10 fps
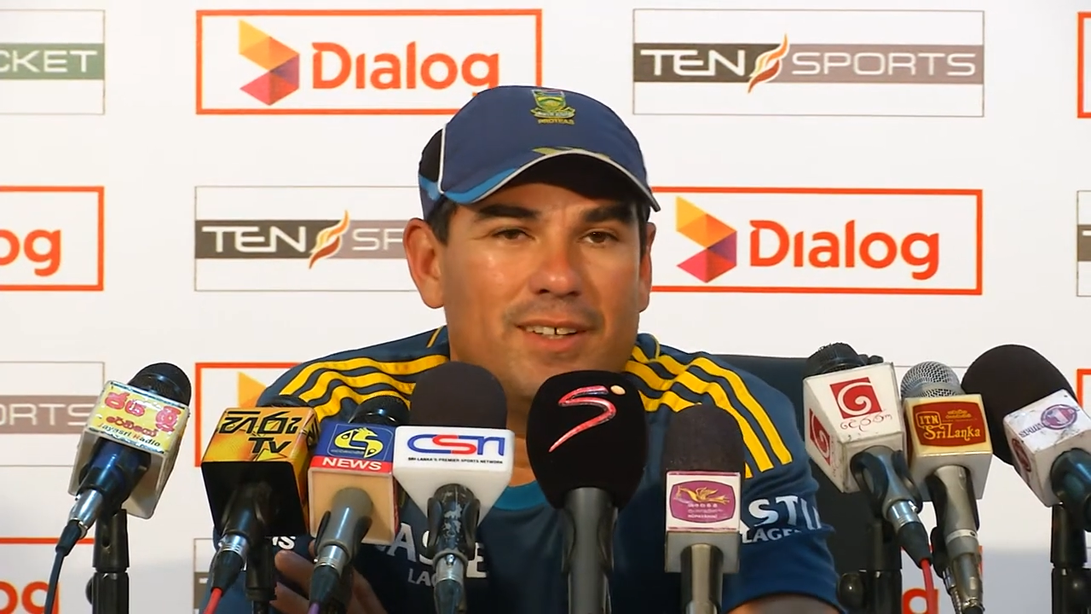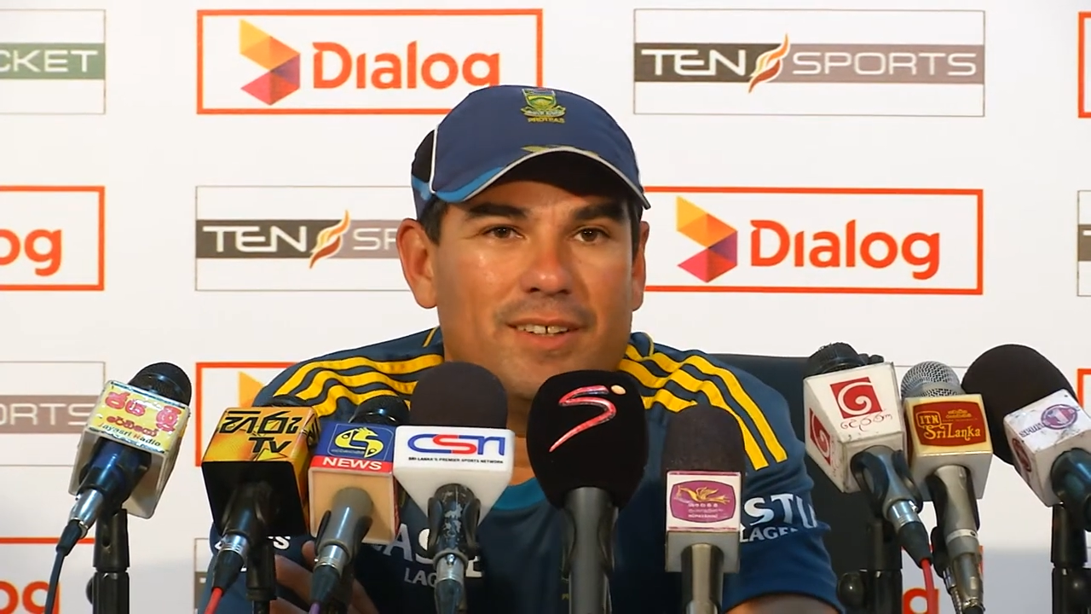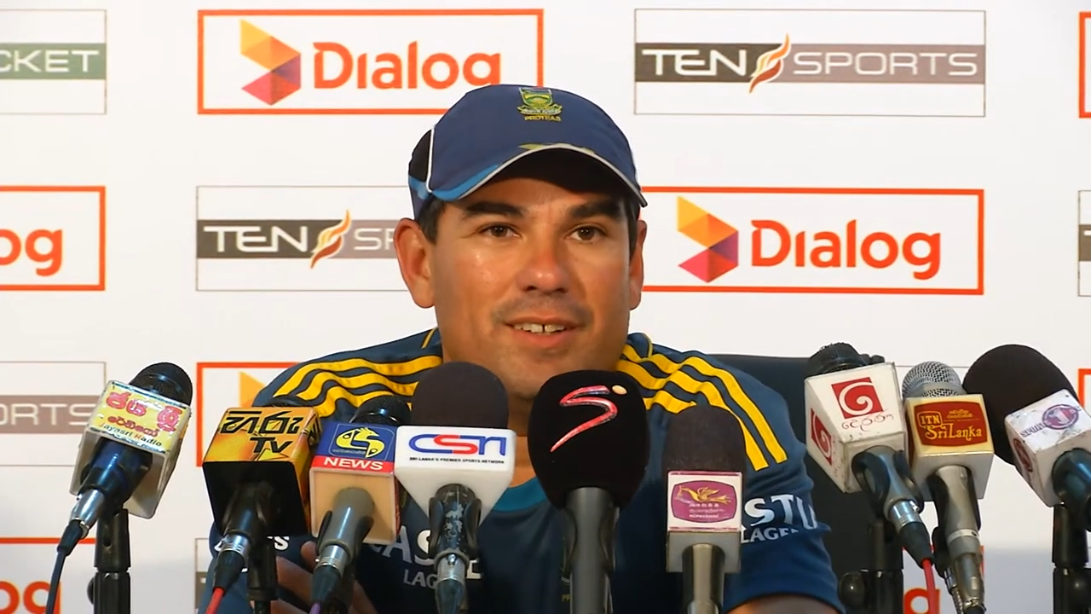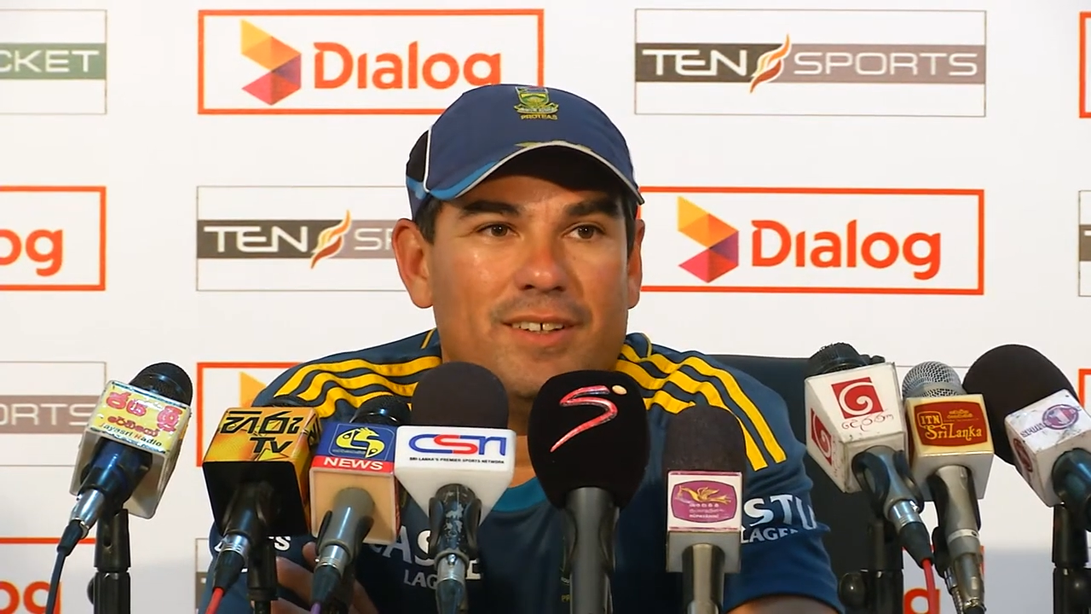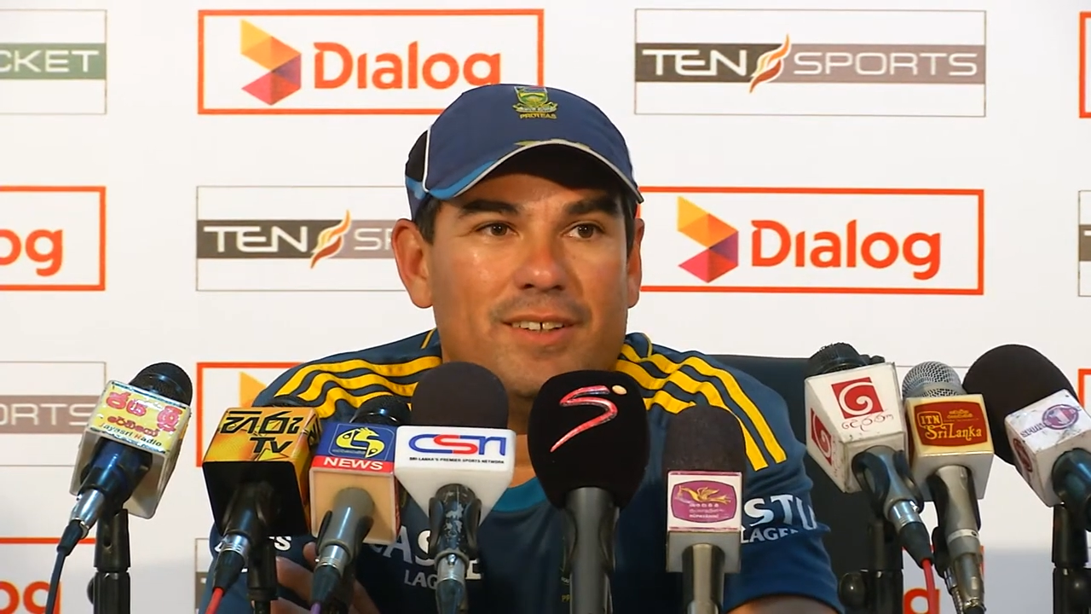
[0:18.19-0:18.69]

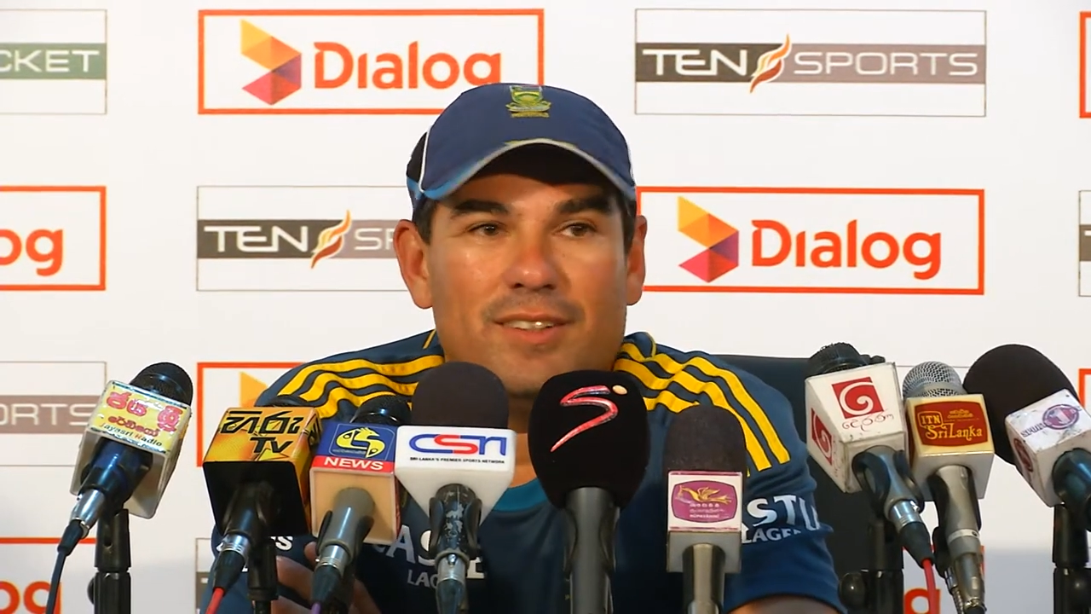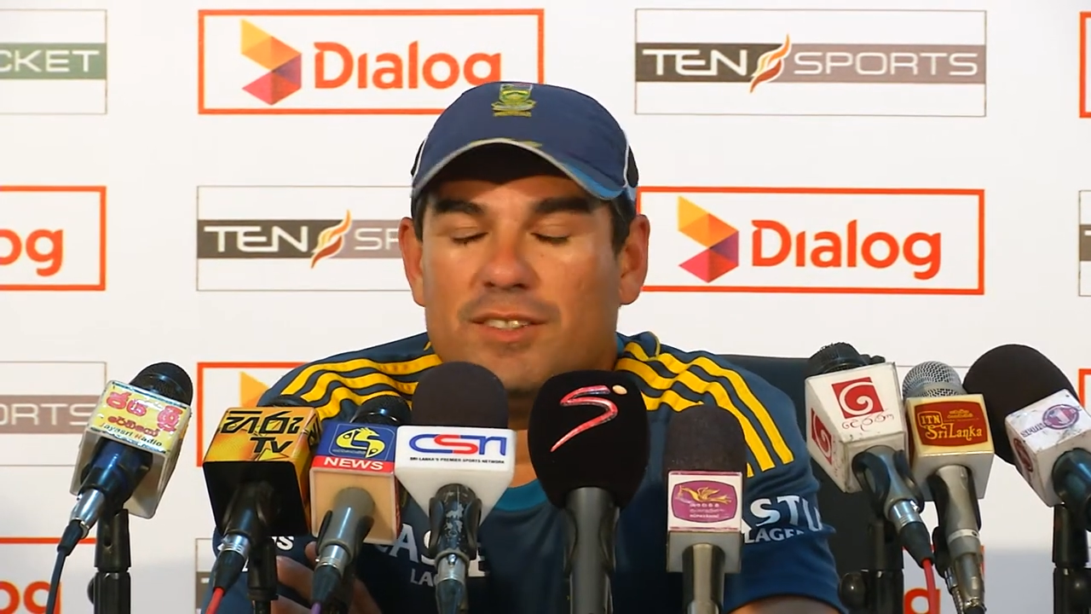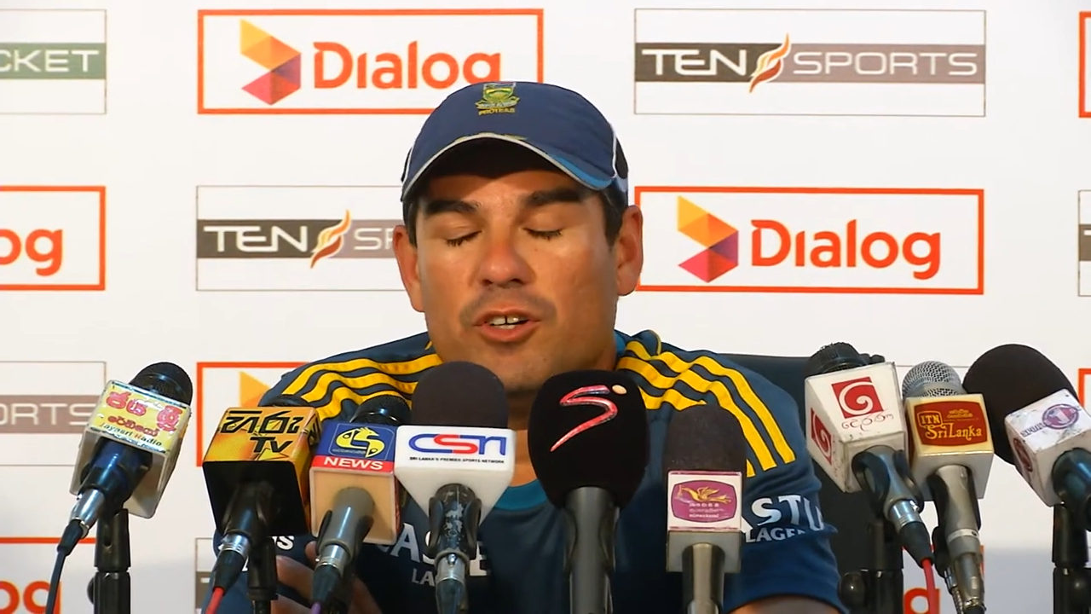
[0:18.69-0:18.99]
there's